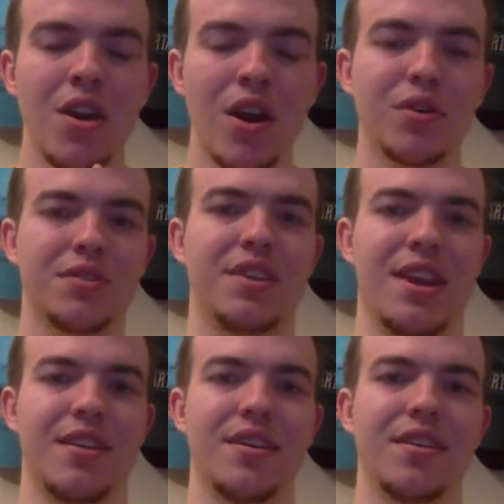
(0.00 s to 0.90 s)

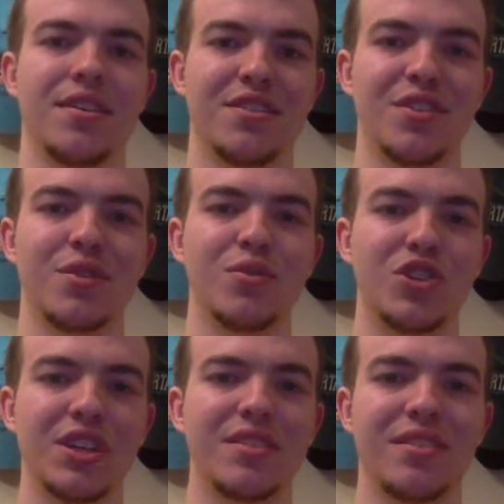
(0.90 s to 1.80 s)
Hosanna" to
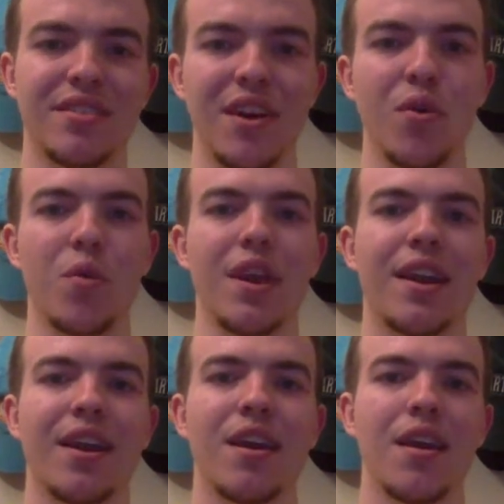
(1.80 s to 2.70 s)
just a
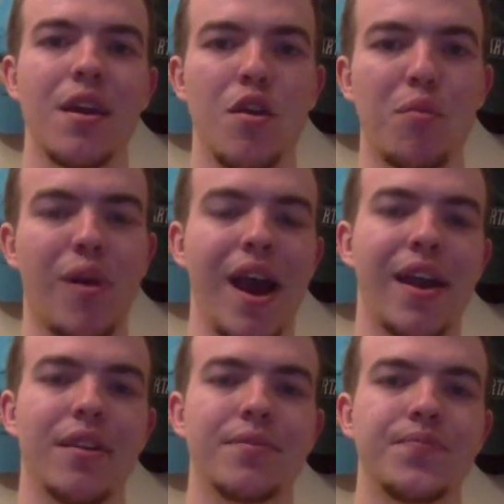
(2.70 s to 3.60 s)
week
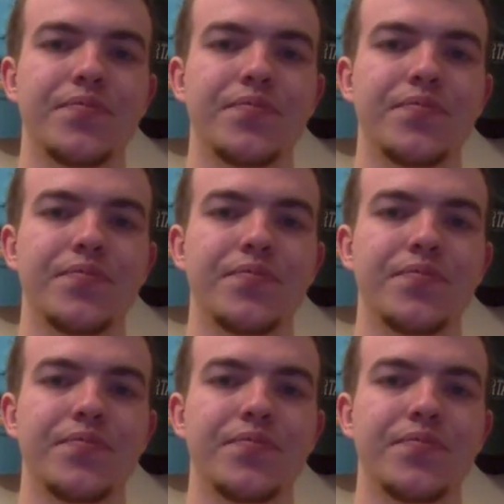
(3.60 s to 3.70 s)
prior.